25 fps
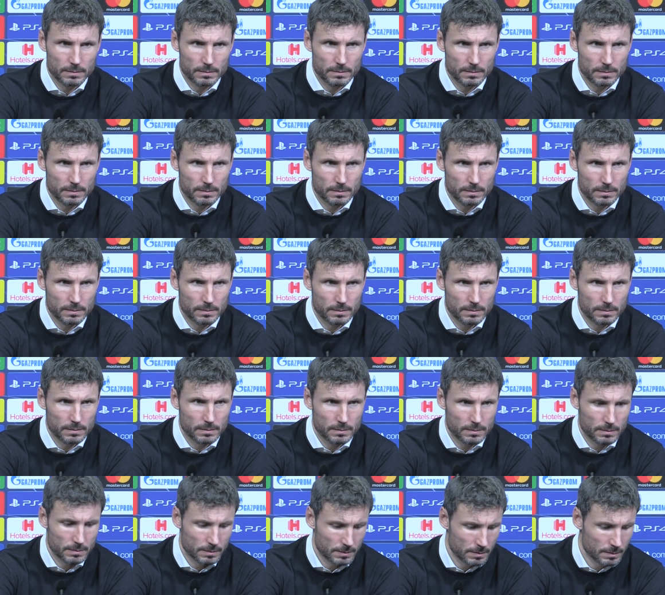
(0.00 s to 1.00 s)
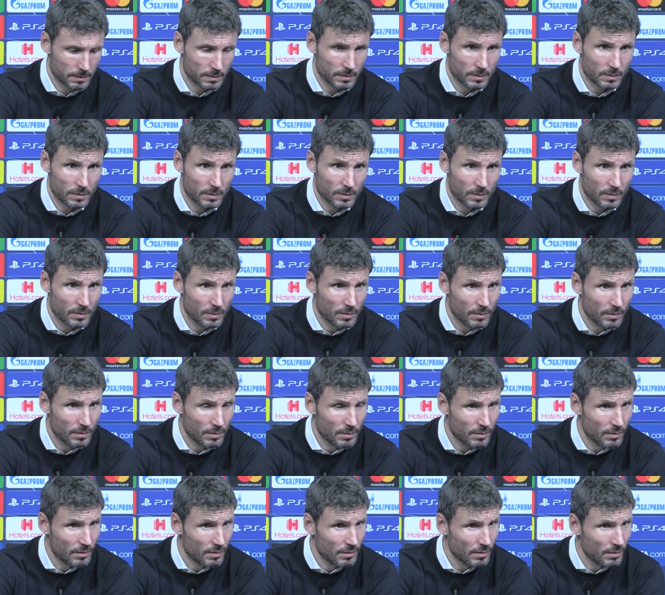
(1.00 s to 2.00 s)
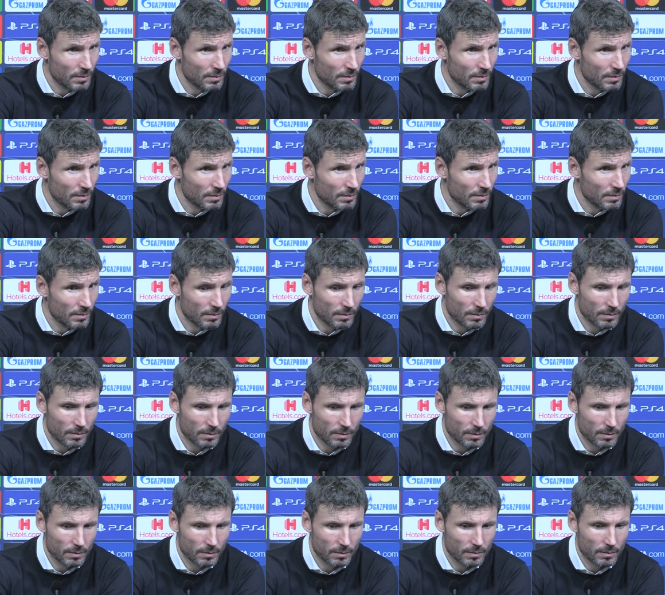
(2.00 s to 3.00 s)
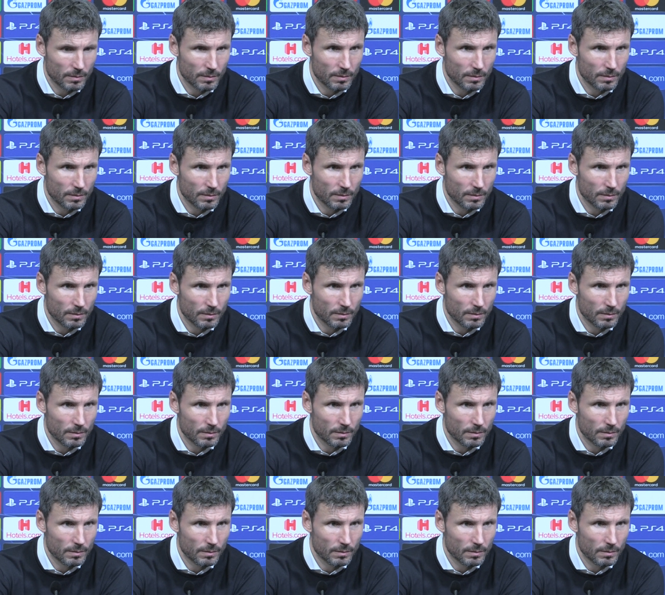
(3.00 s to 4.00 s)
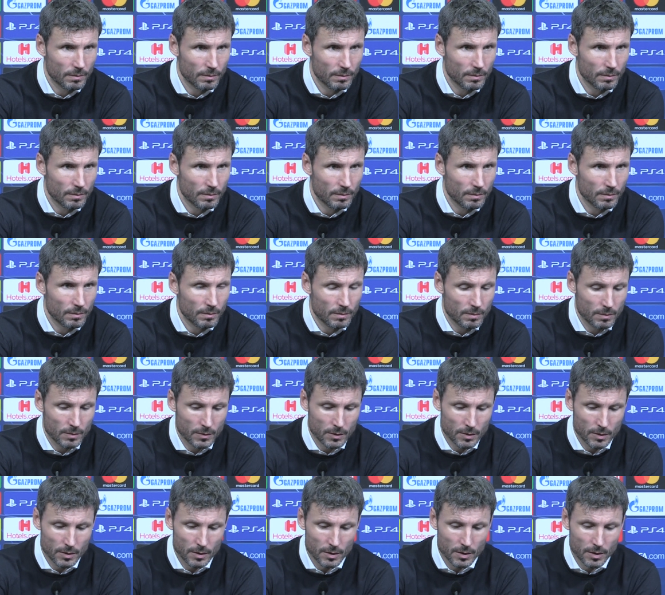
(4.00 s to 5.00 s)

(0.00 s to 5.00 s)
Nobody speaks.